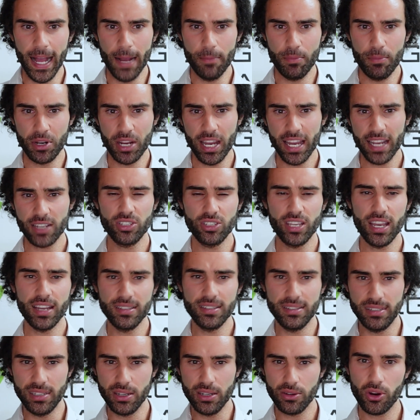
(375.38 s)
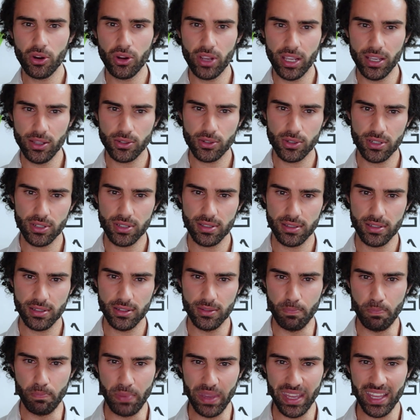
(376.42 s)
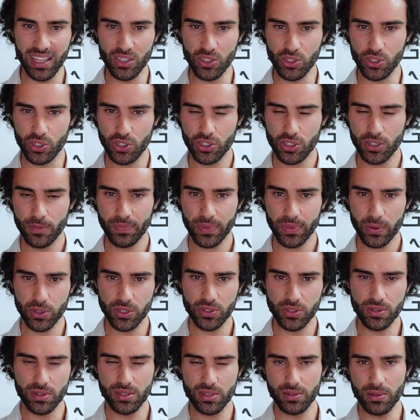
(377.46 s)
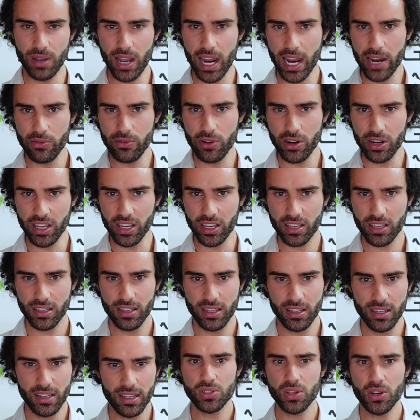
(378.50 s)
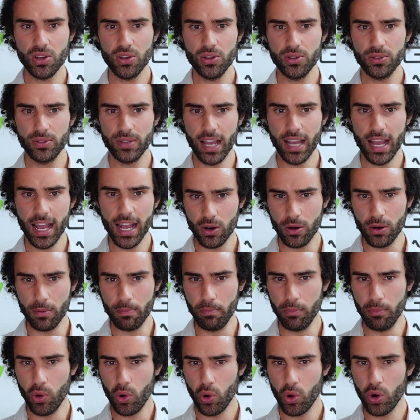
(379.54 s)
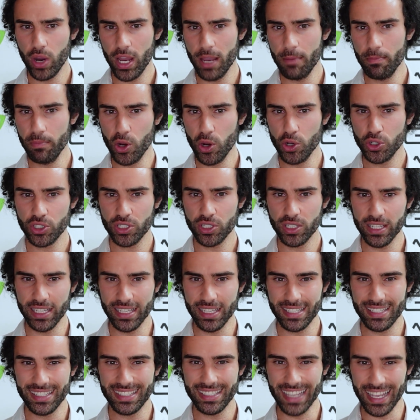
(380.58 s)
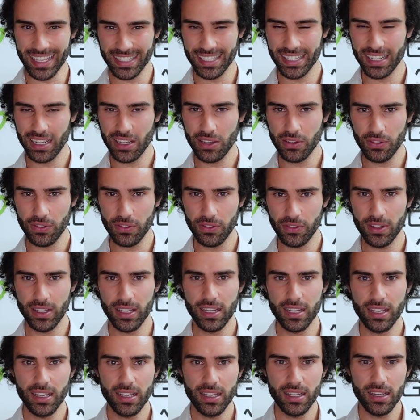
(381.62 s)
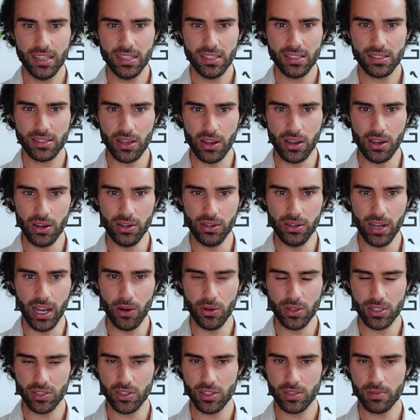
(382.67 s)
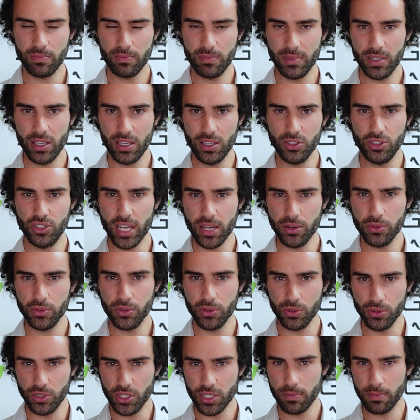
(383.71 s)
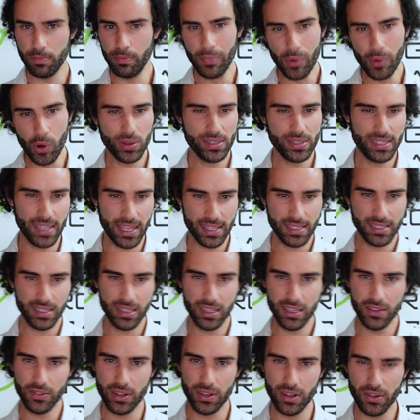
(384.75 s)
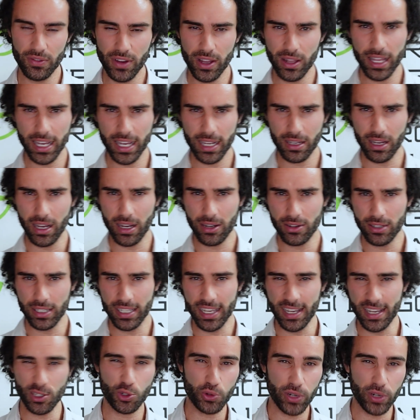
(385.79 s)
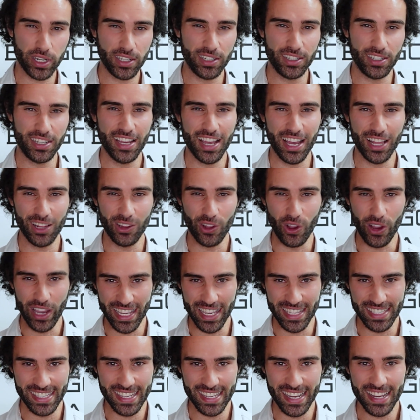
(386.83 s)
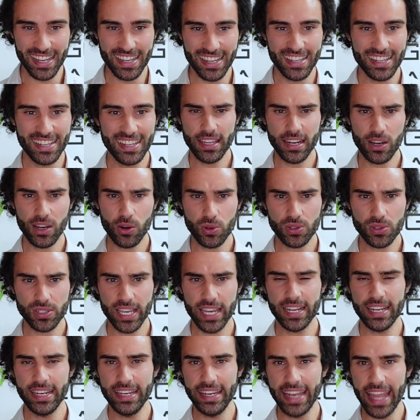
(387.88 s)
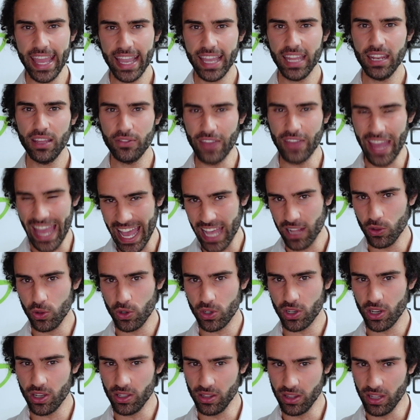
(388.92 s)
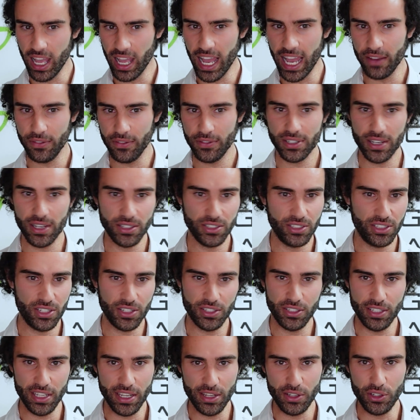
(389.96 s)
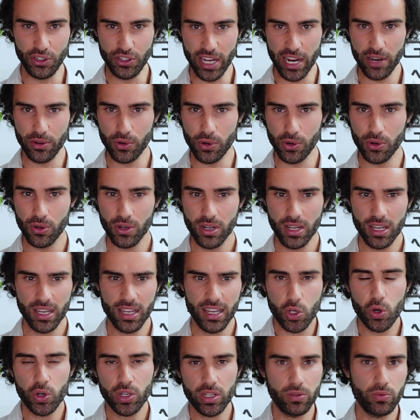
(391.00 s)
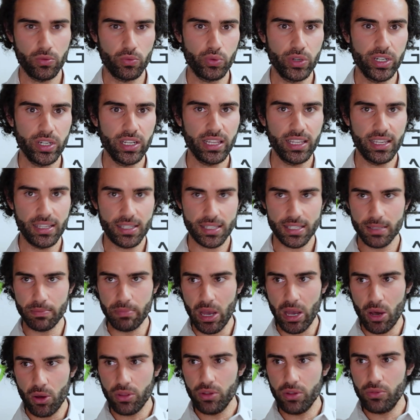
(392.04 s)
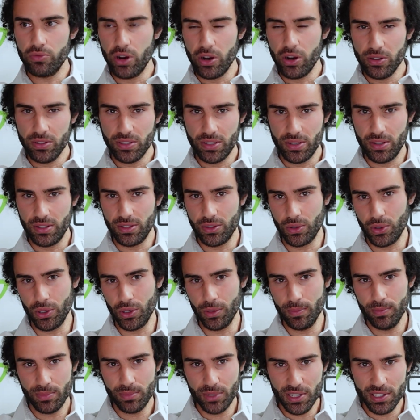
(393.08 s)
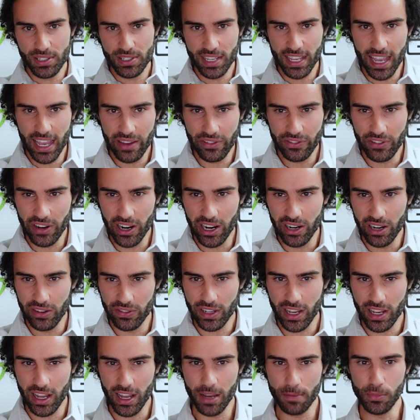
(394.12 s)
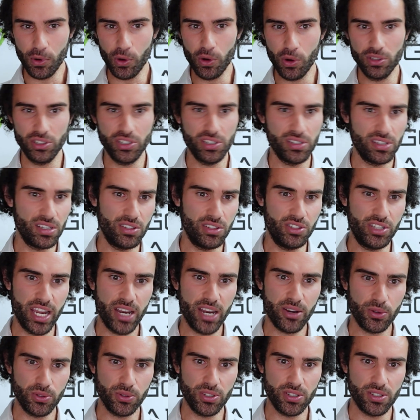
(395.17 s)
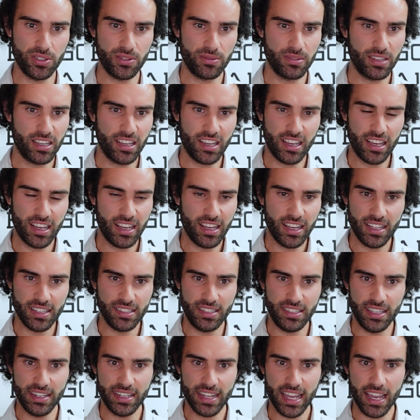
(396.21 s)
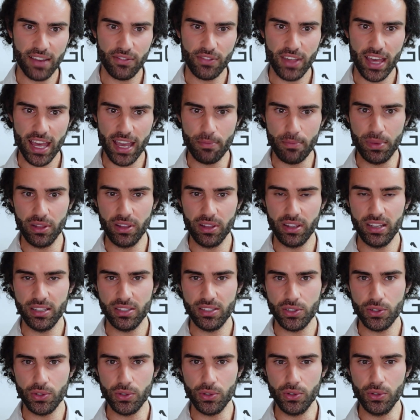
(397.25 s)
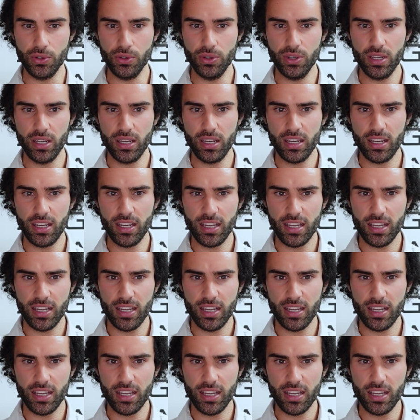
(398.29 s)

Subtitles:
But I actually had zero interest to binge, which was ironic. I also felt more emotionally sensitive. So I was just, in general, just more sensitive and I felt like I could get triggered a lot easier. And then I also had a negative outlook on life. So I just, in general, couldn't really smell the roses or just see how far I've come or just in general, just didn't have that ability to,